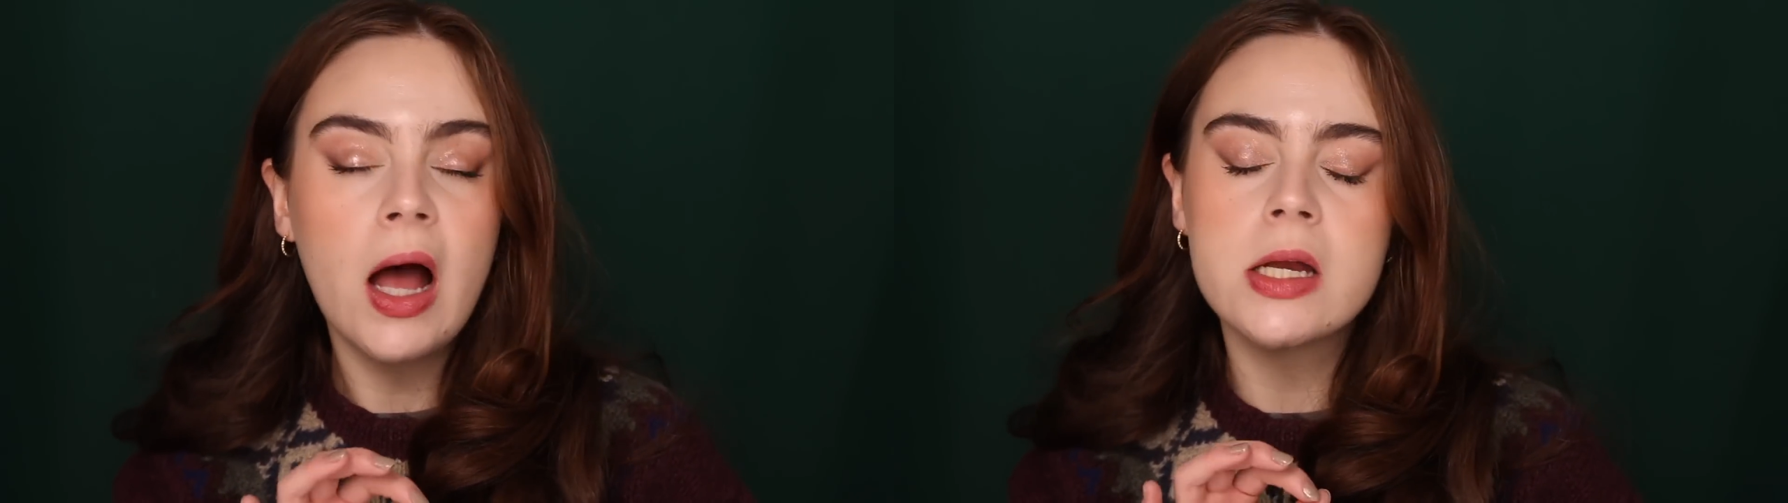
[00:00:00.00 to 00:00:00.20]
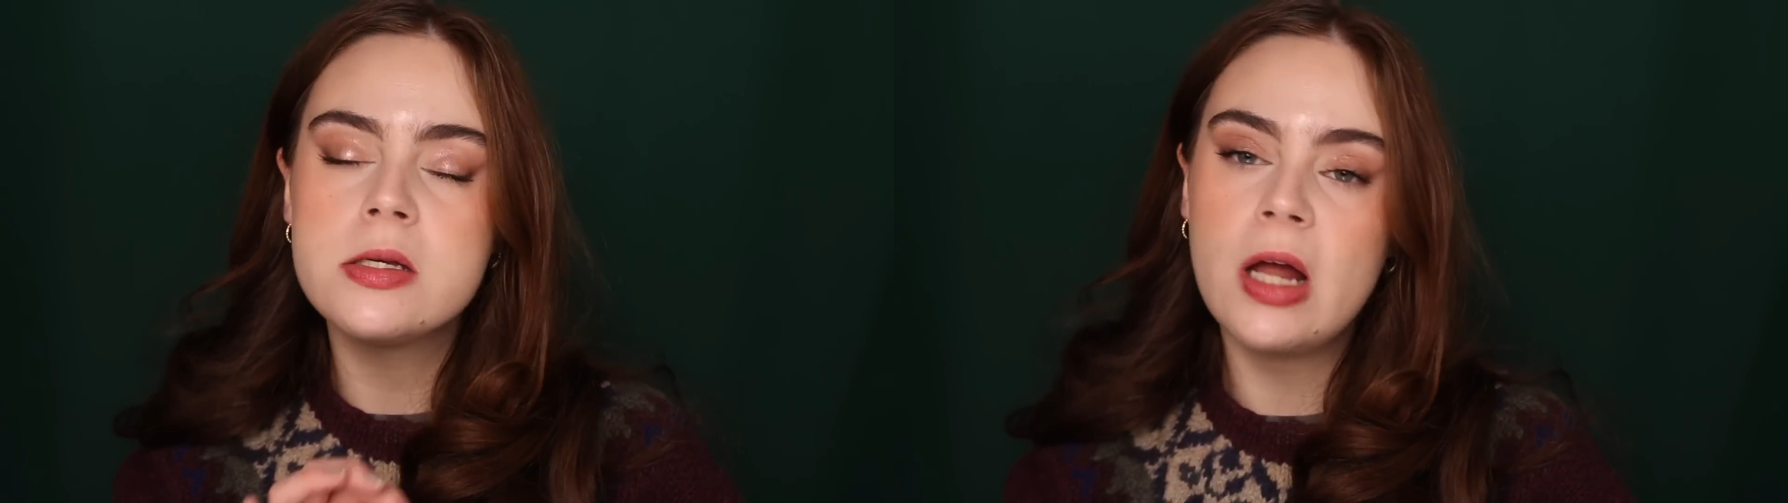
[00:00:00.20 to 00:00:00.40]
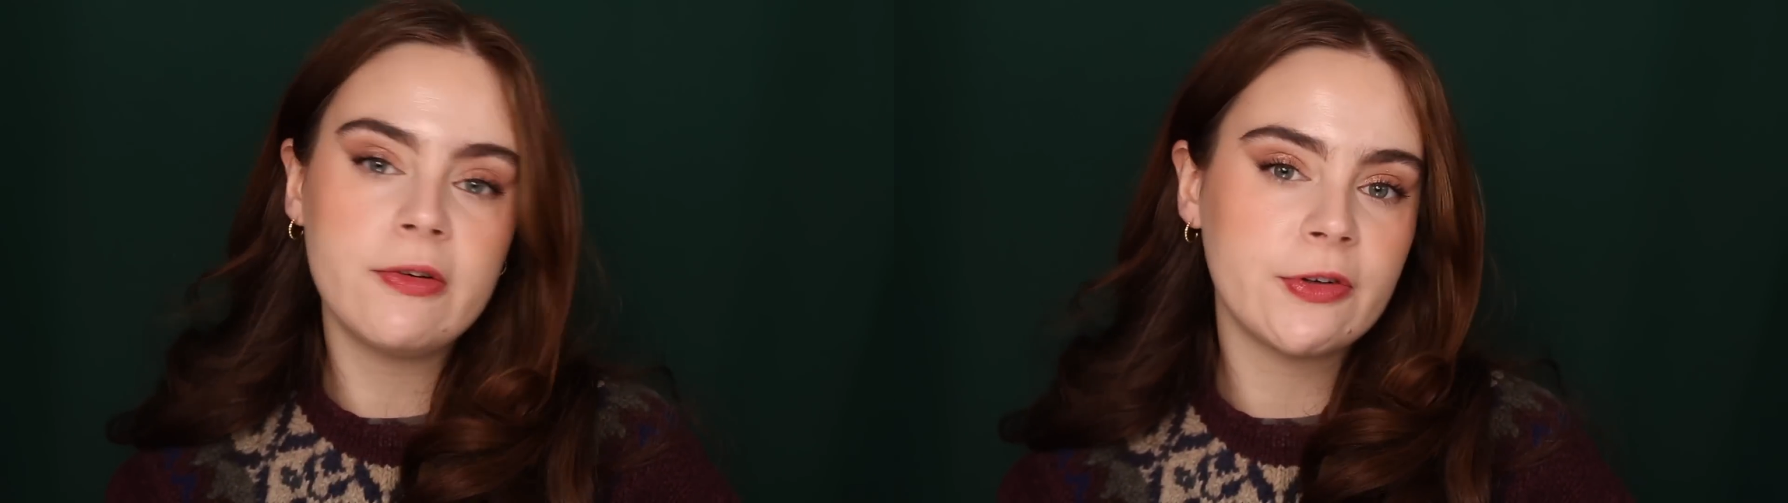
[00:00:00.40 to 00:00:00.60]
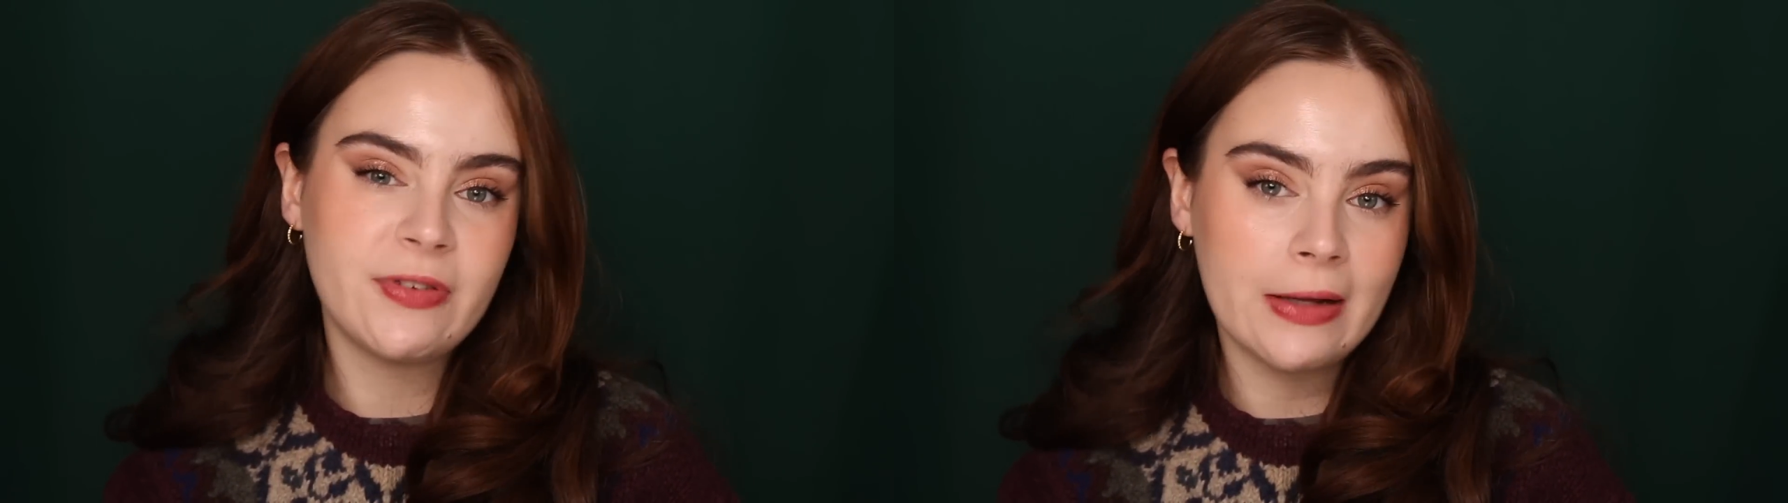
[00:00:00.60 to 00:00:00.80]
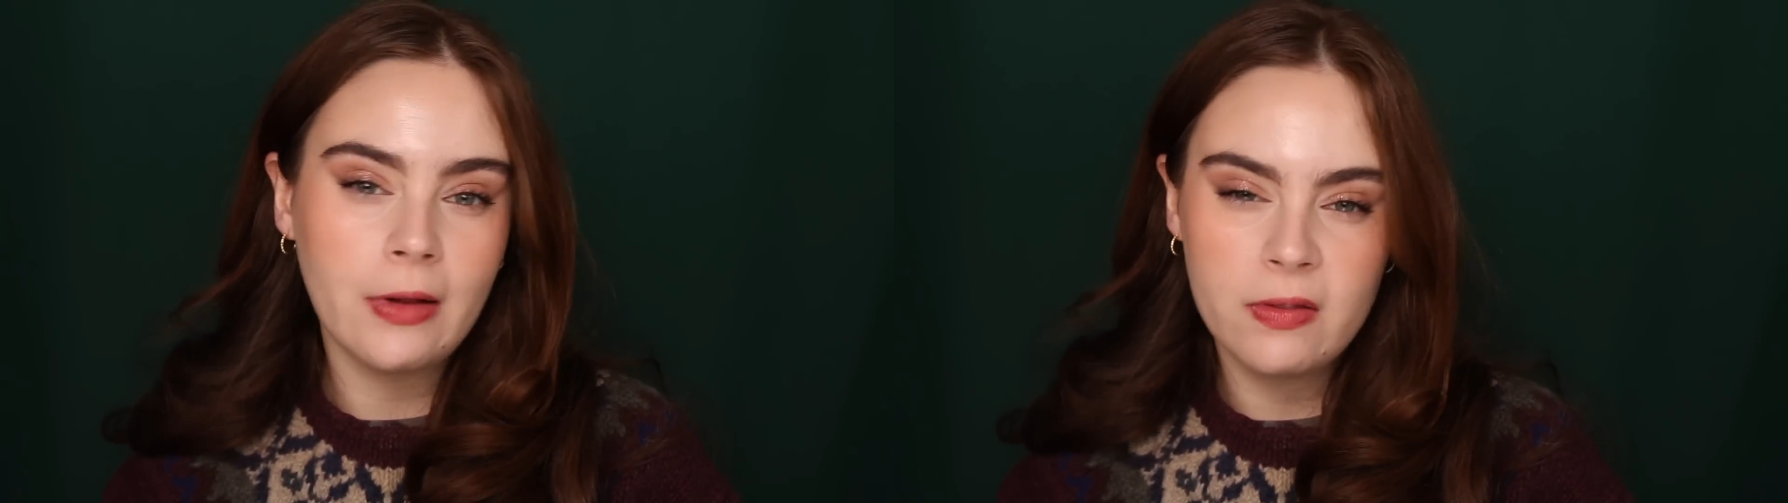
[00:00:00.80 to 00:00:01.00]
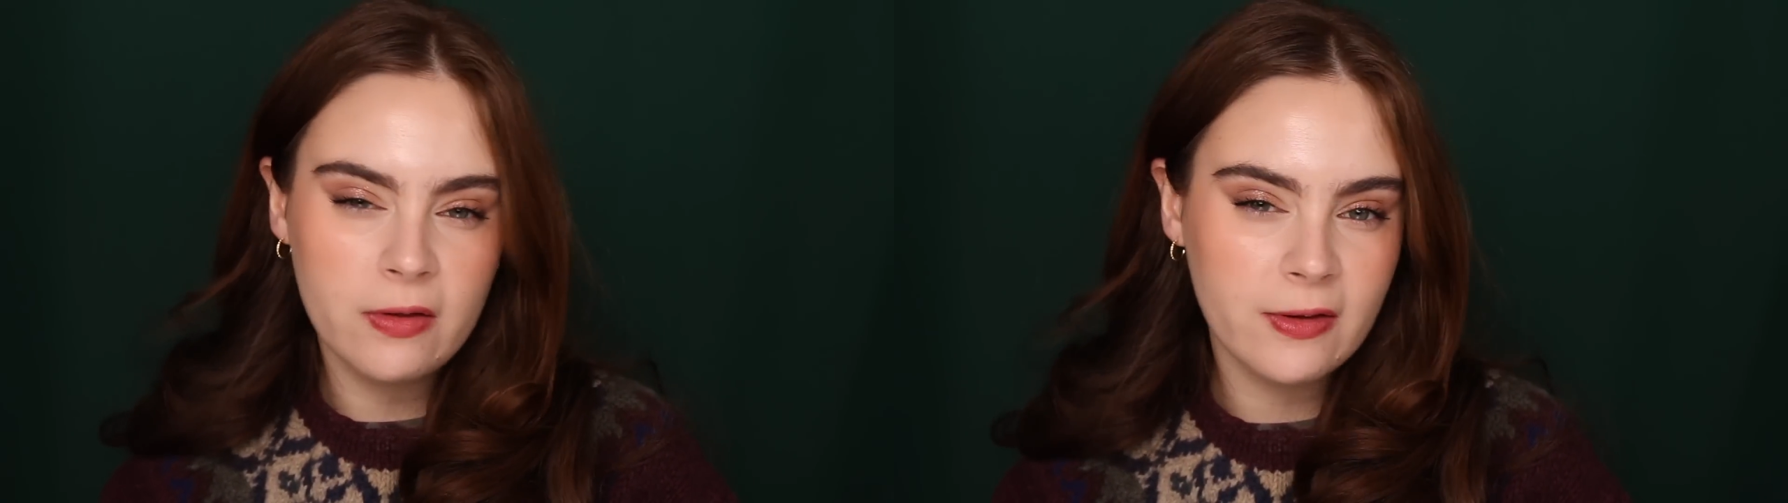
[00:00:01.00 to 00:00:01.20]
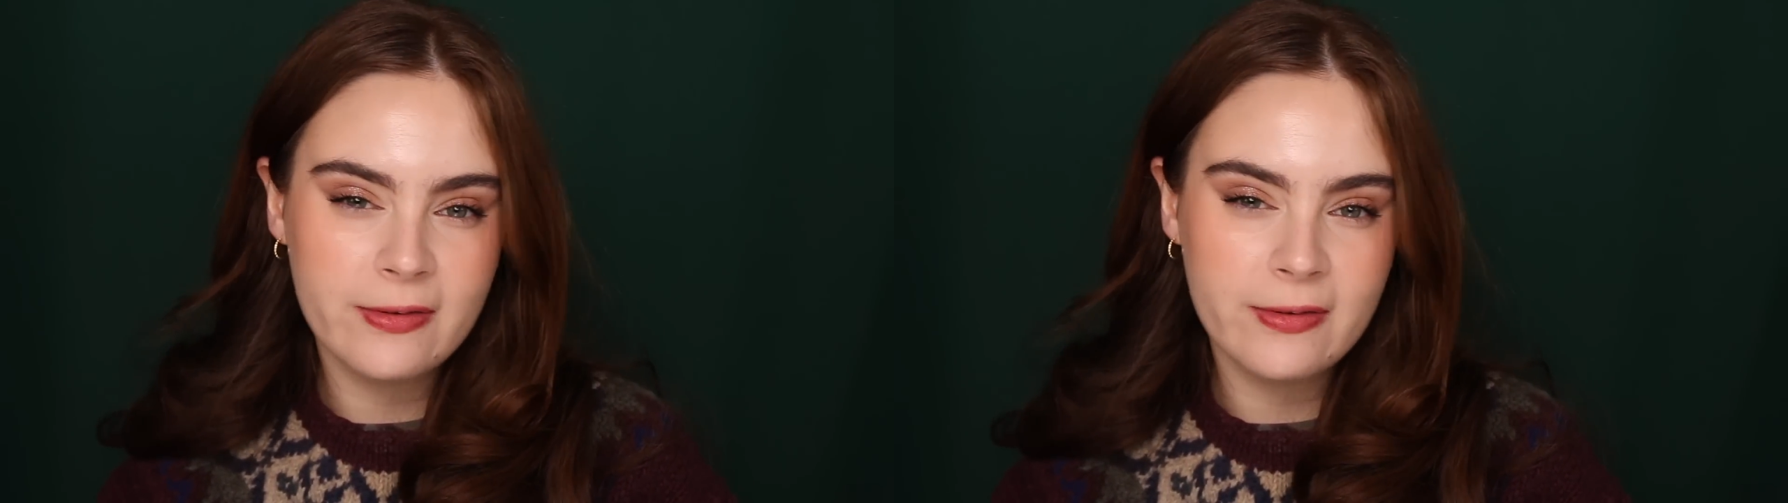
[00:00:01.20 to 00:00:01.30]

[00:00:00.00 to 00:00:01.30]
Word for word: I never find that this